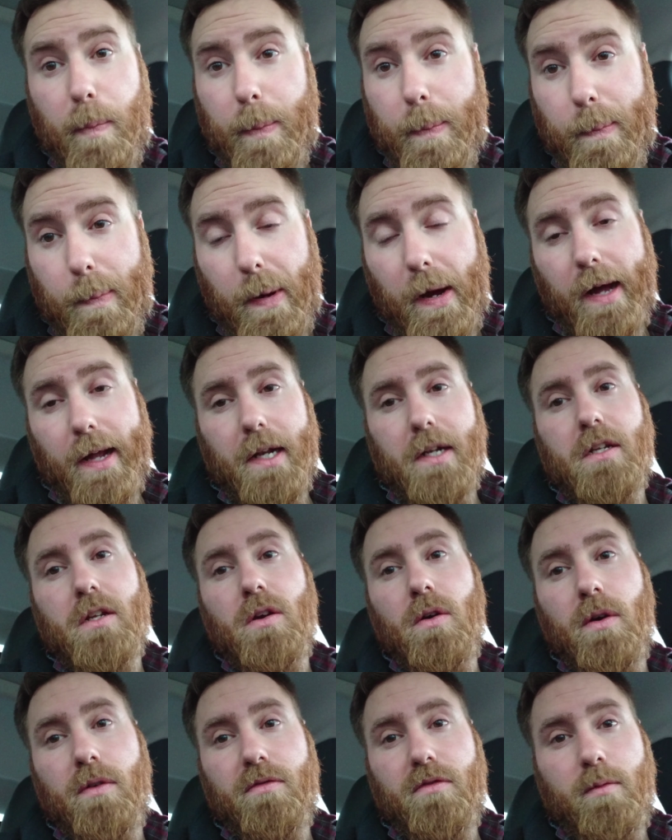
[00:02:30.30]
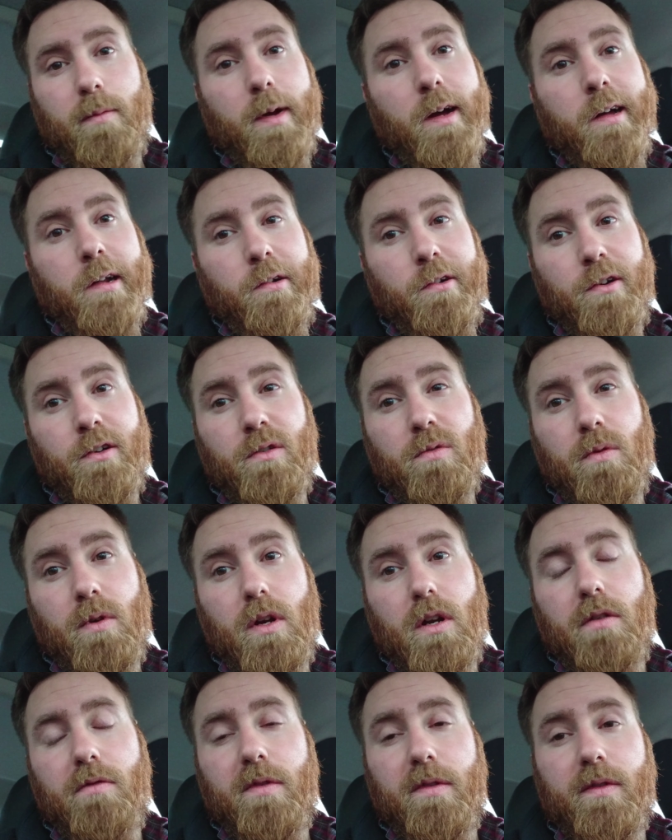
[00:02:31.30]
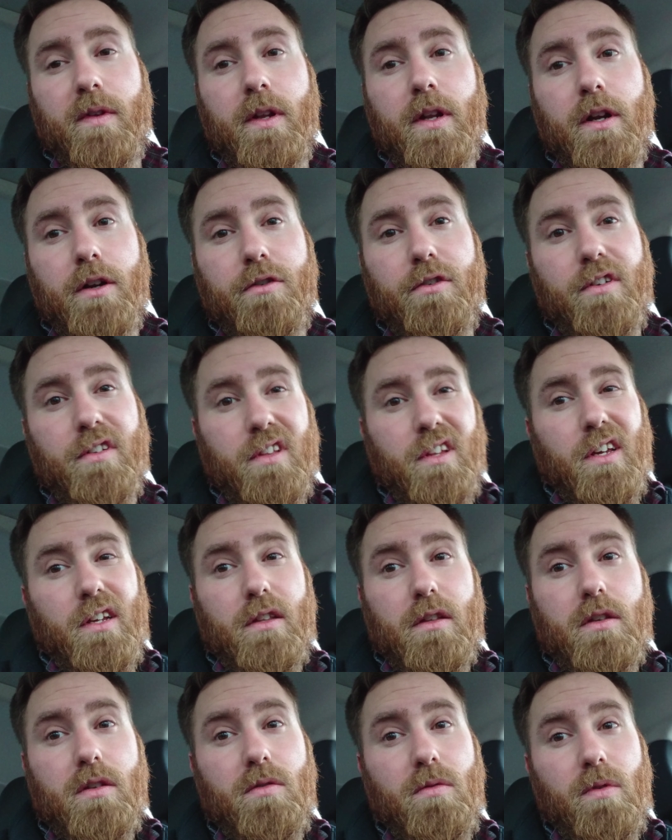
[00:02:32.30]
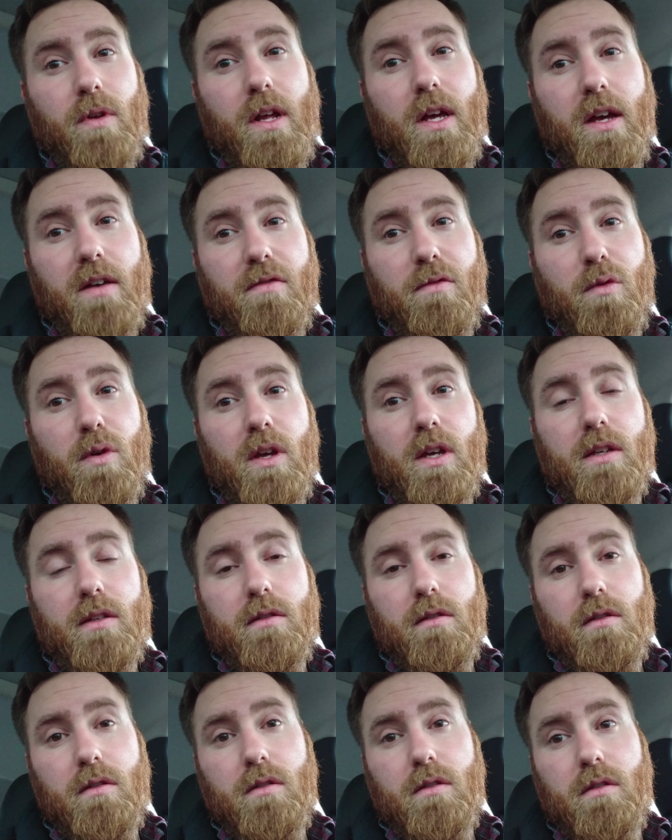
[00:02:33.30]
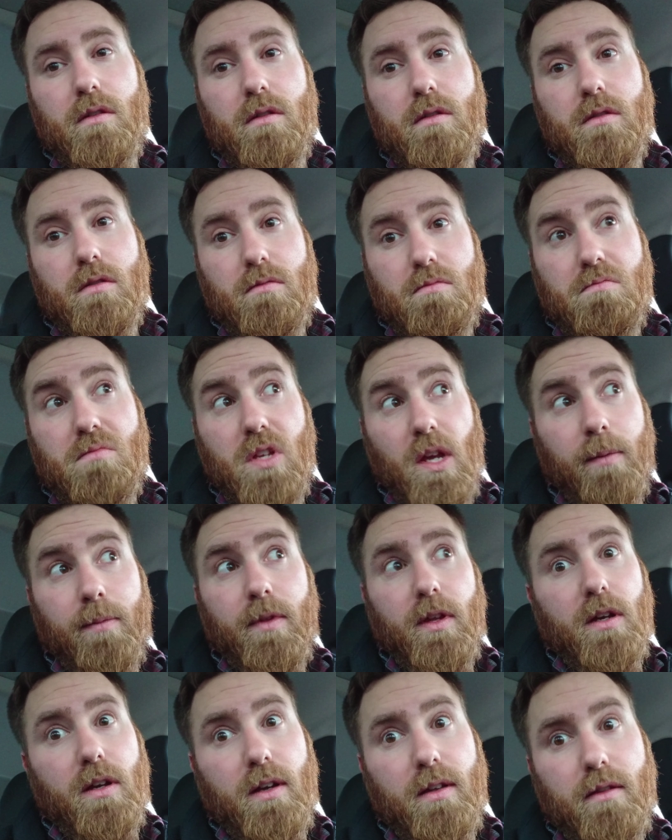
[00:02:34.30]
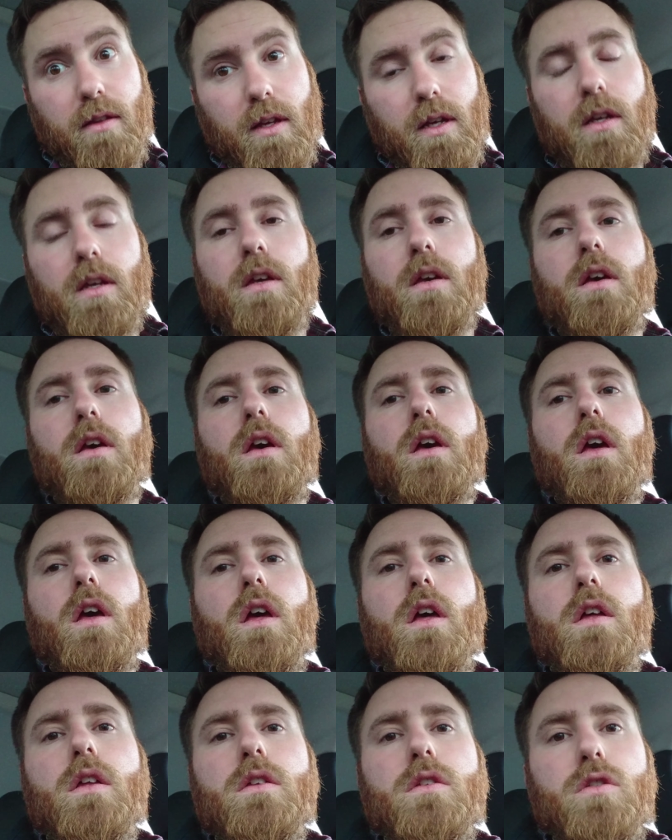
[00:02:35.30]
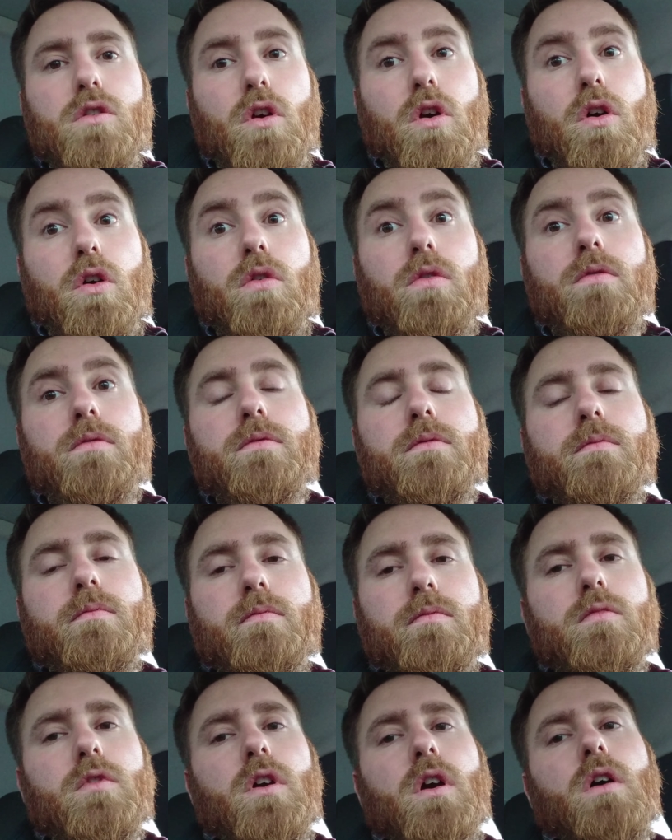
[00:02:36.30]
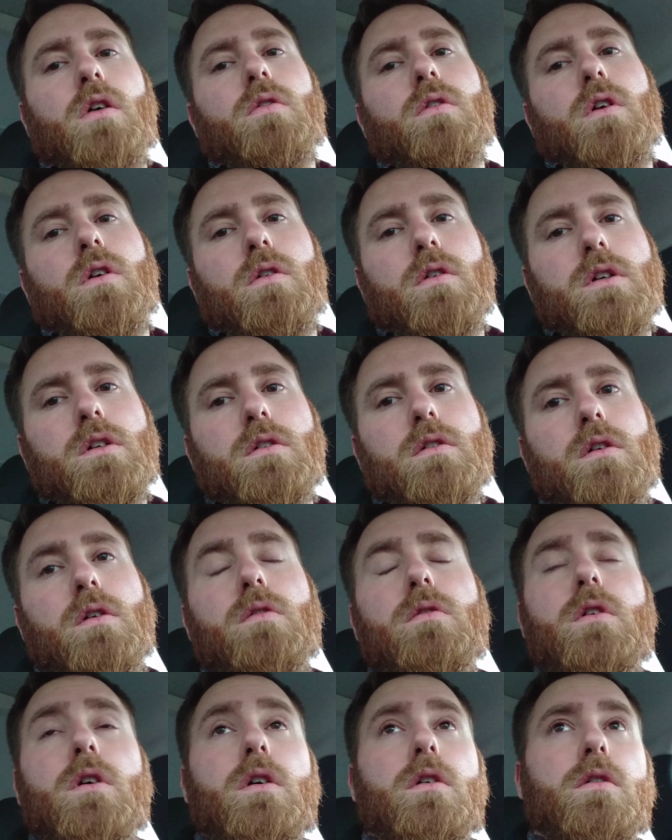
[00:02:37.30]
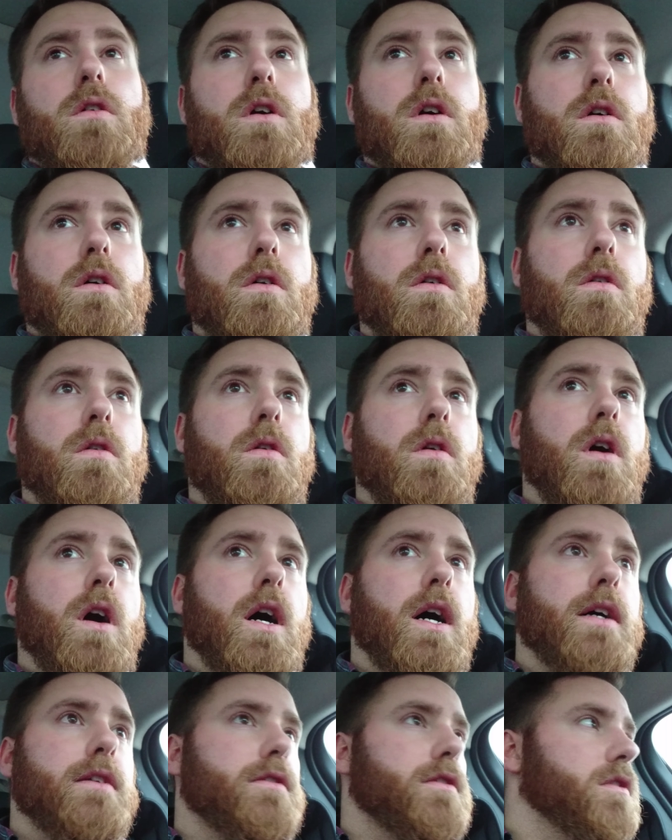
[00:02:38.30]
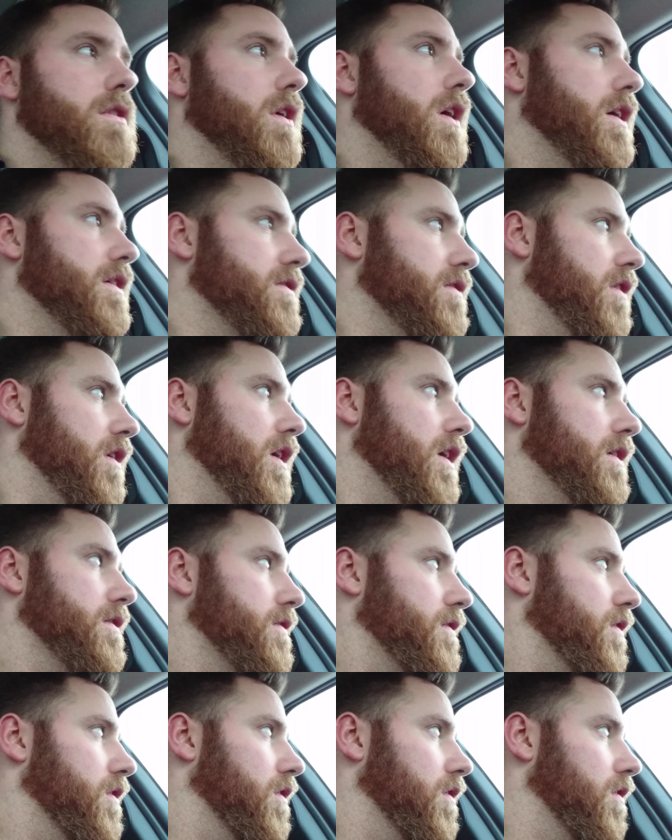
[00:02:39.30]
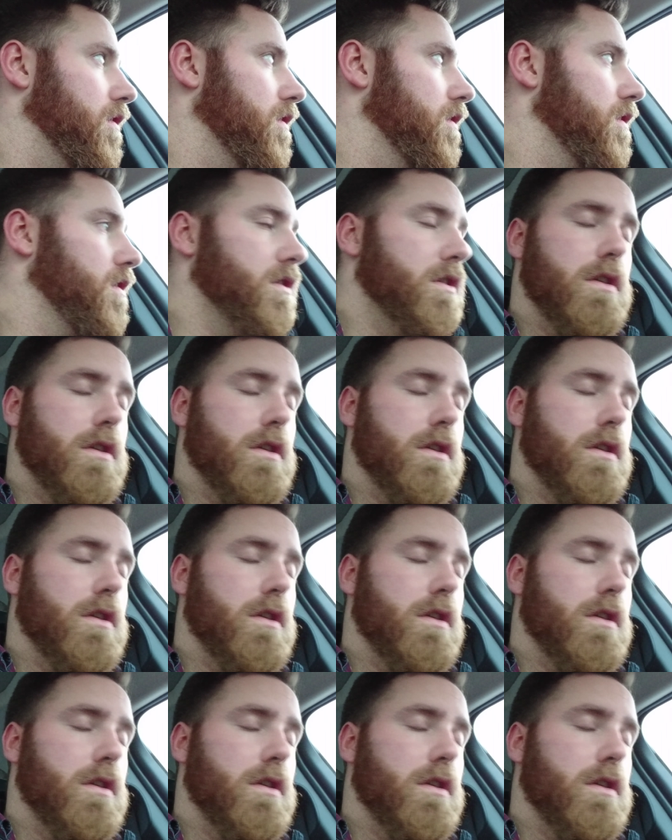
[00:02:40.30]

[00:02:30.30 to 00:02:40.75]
But going from 120 to 1500 in like two and a half weeks is something, I think. So go, go, go, go, go, go. Hustle, hustle, hustle.